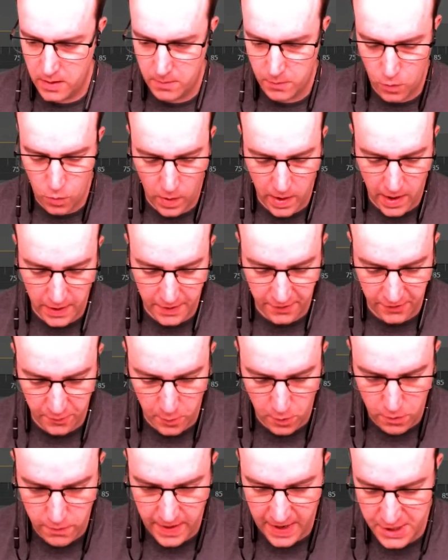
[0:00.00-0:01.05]

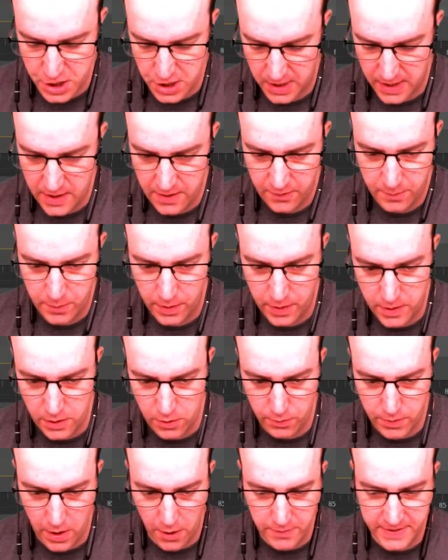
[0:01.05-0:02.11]
unsmooth actually, but
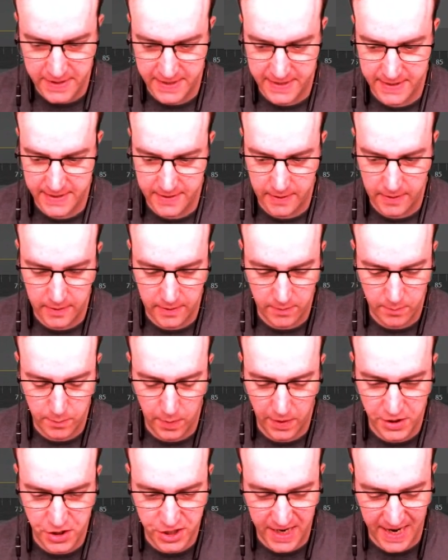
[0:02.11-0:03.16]
you'll notice that
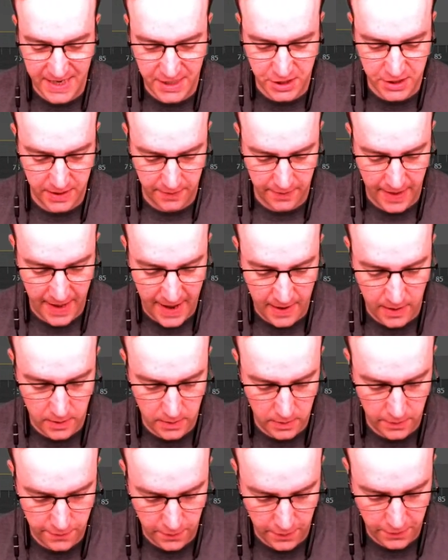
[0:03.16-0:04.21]
by changing that,
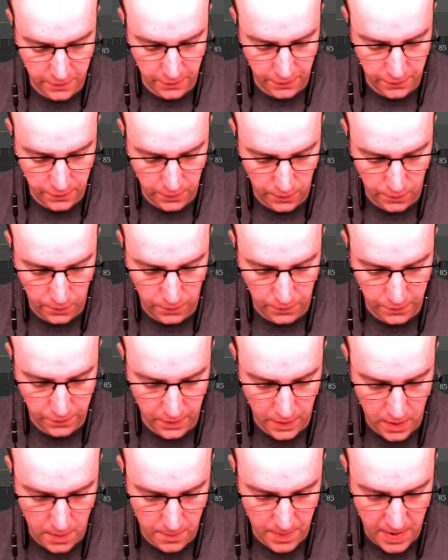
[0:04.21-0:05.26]
so the more
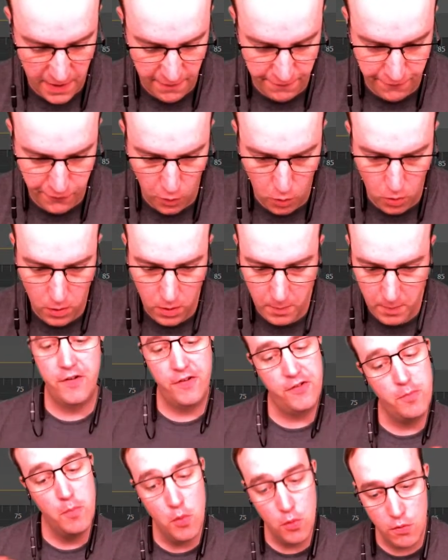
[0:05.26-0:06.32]
segments you have, the
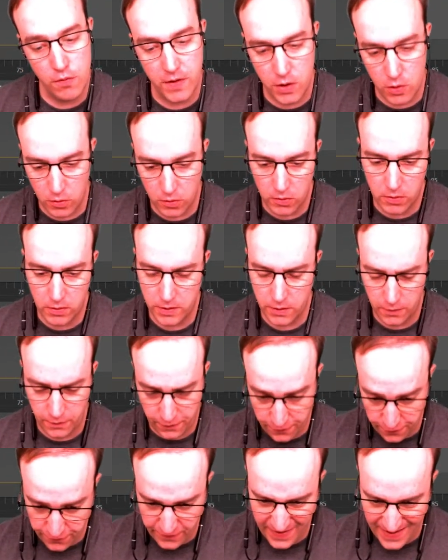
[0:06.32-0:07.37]
smoother your
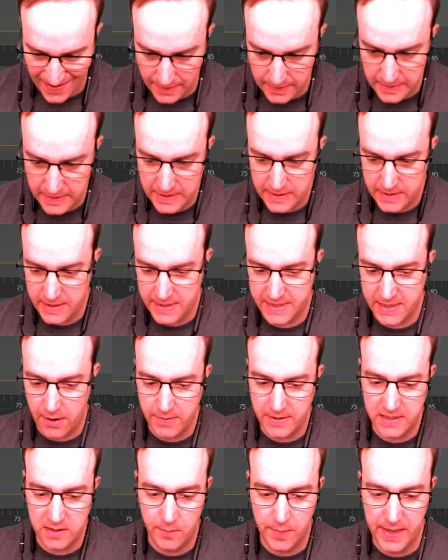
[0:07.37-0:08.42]
sphere is
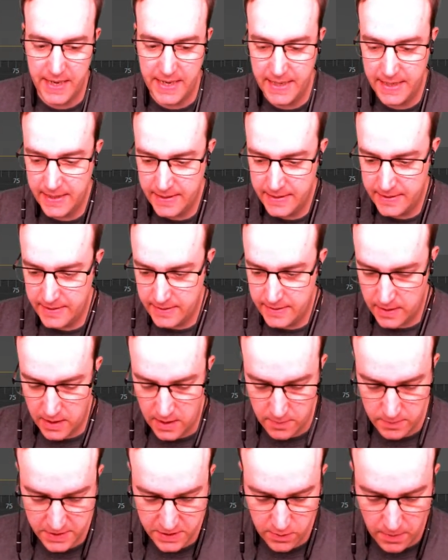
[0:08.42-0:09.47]
going to be.
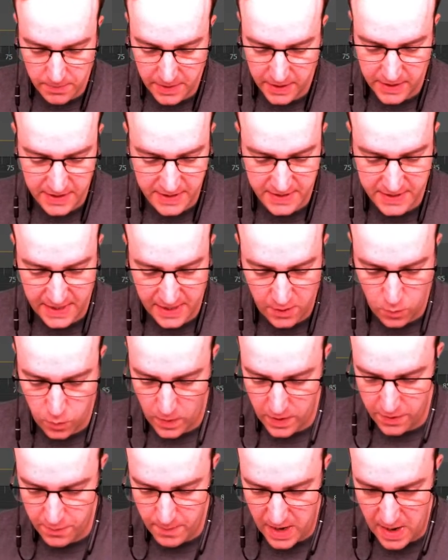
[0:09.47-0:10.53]
So I'm going to stick
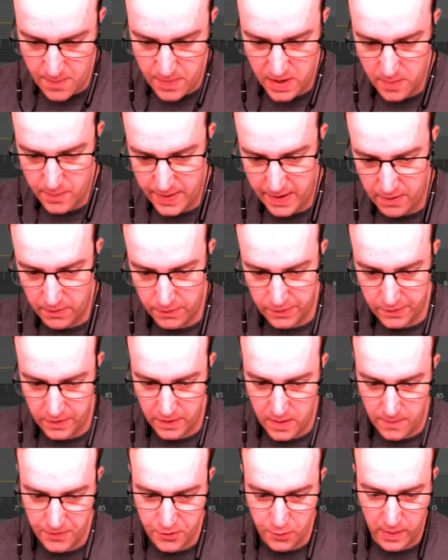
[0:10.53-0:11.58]
with maybe about
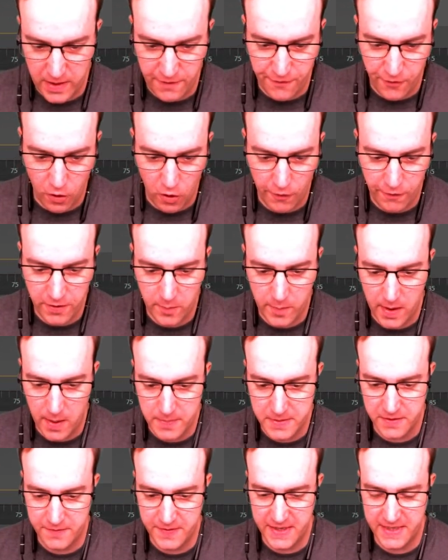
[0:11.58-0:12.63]
24 for the
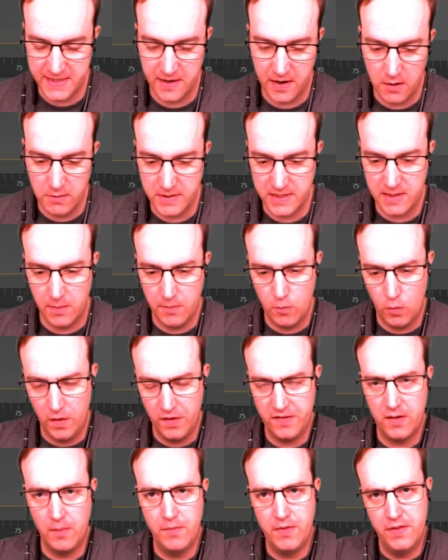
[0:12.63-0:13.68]
purpose of this. I don't
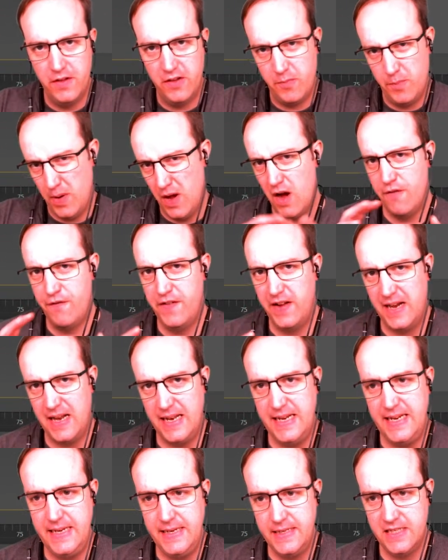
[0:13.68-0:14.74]
want something that's
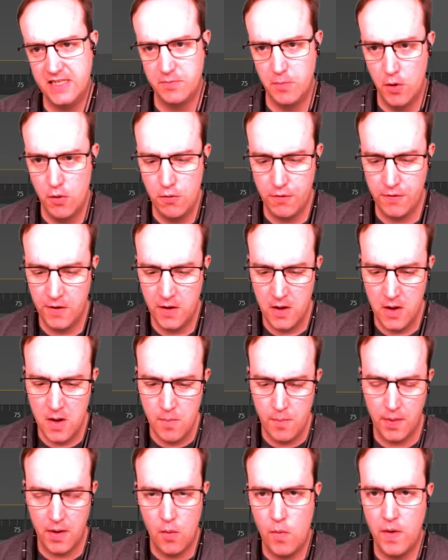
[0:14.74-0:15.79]
perfectly smooth,
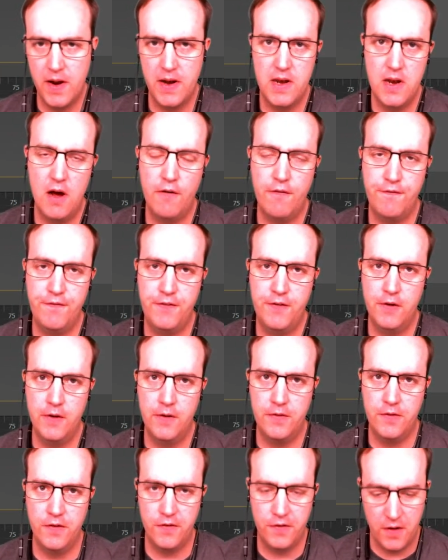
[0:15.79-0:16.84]
but I want enough
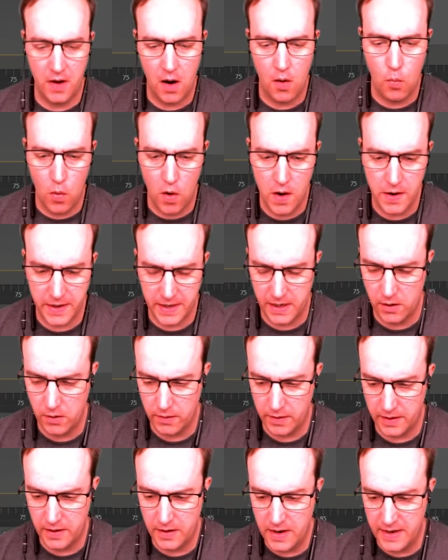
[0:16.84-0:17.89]
to start working
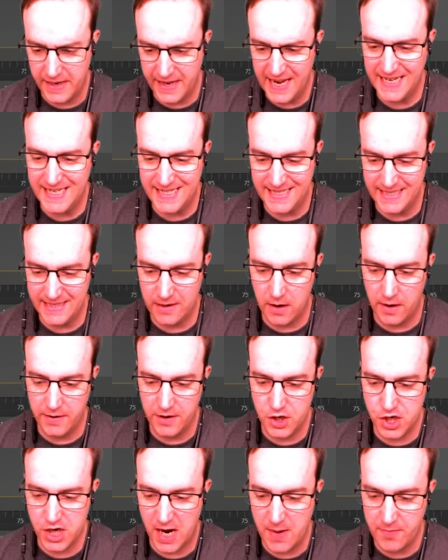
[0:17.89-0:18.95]
on and getting the
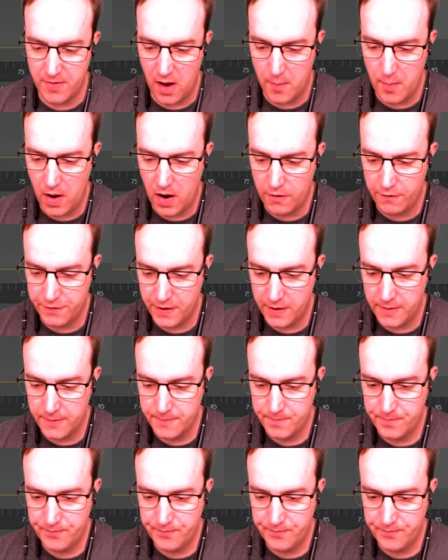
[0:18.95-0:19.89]
kind of shape that I'm after.